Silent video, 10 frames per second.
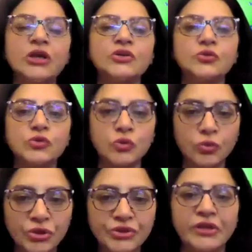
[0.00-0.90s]
to
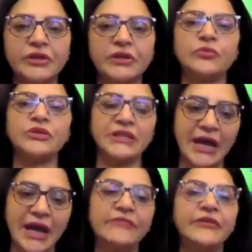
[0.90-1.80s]
school children, which they
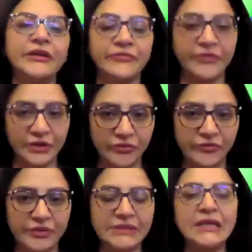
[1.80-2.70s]
have in front of
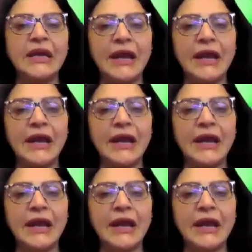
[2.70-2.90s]
us,